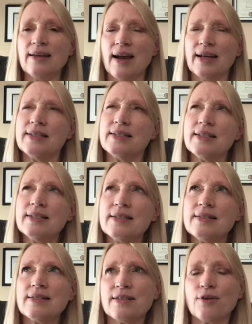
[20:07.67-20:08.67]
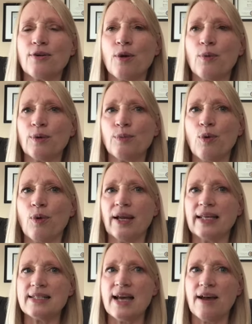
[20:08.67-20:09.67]
I did consider at one
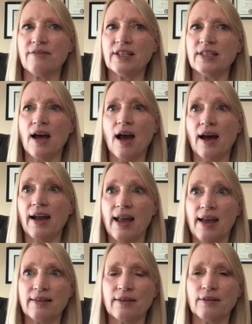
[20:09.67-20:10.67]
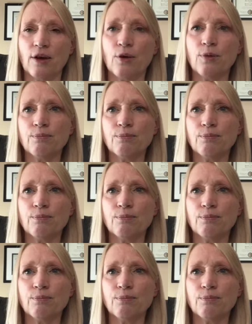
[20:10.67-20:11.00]
point having the high and the low,